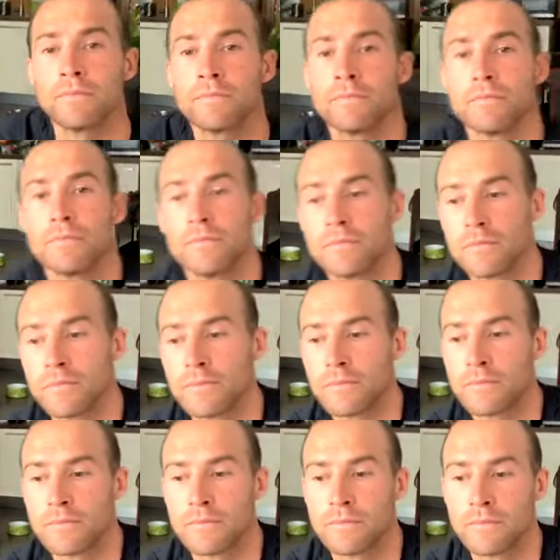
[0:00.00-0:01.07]

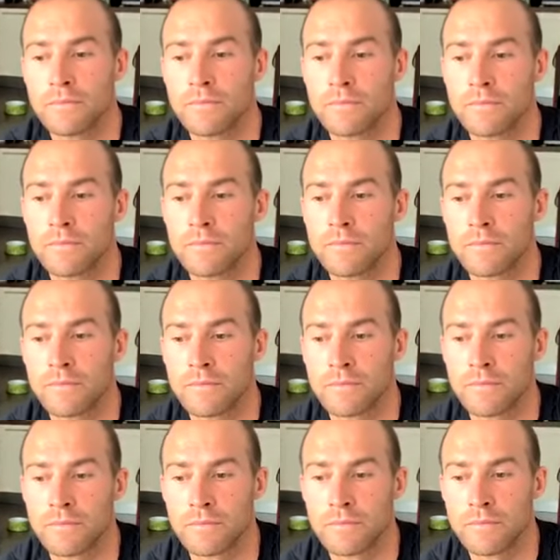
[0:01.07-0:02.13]

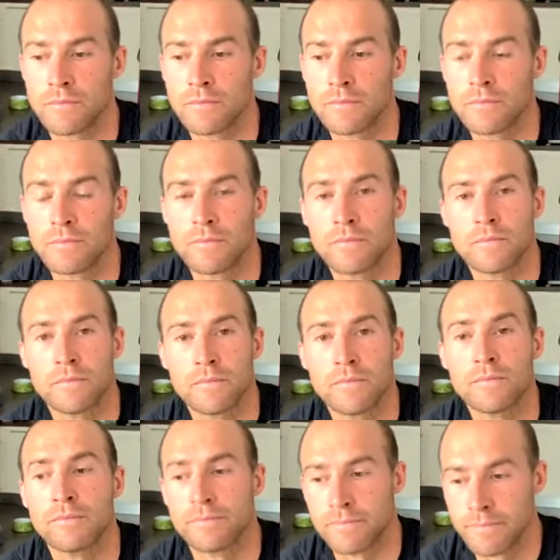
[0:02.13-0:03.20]

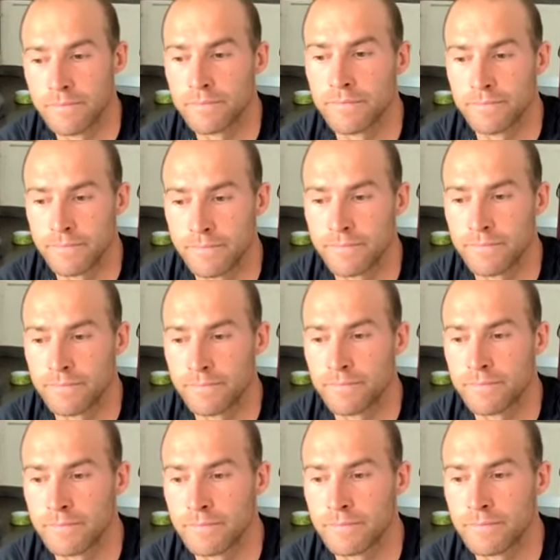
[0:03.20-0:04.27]

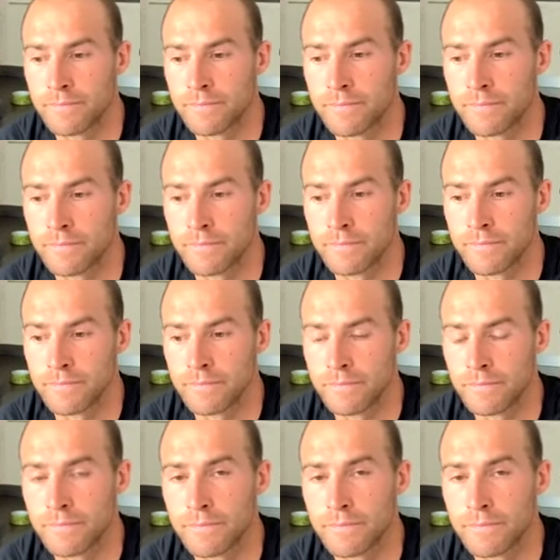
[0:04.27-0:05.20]
This person isn't speaking.